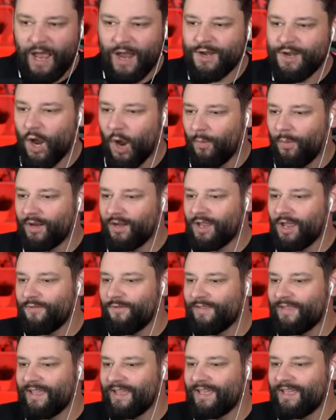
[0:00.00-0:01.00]
No, we're going to go
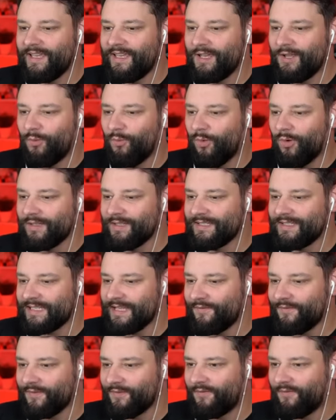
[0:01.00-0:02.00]
for the
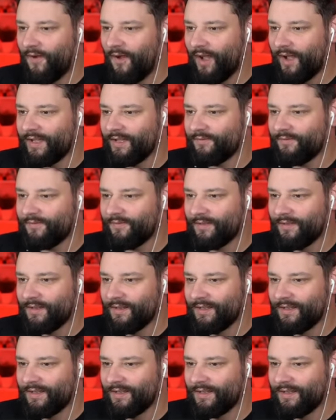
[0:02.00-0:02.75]
E175